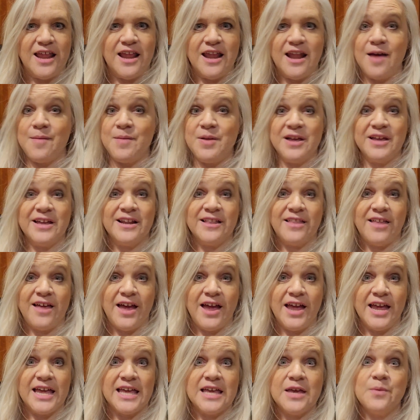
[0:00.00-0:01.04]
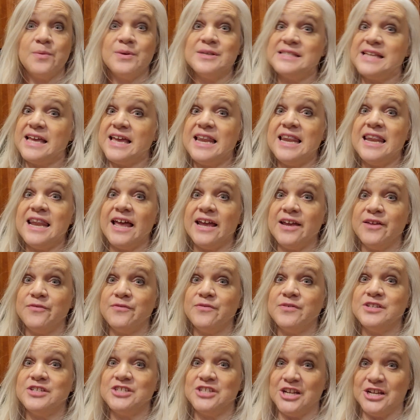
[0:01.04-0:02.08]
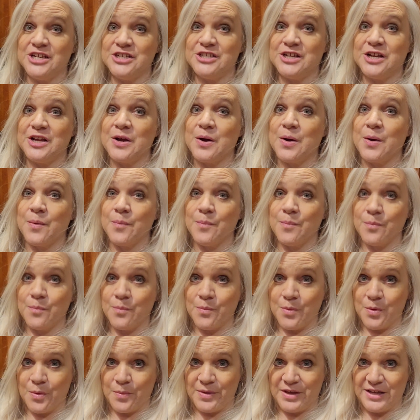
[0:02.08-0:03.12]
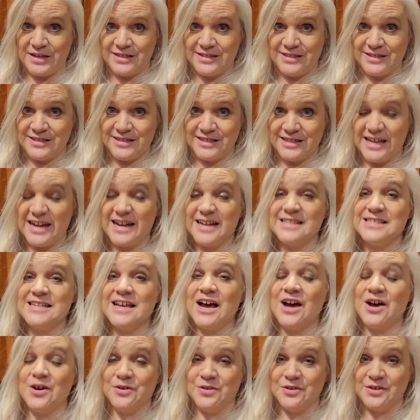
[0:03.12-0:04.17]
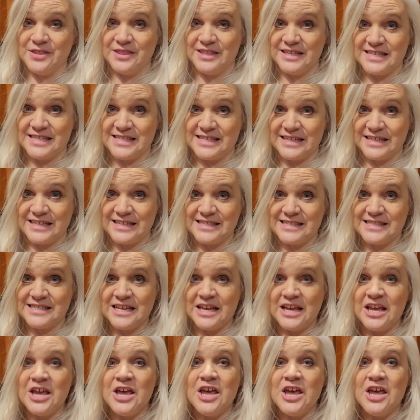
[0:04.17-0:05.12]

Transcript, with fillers: And I'm not gonna lie, it was a life-changing moment. That's how good this is.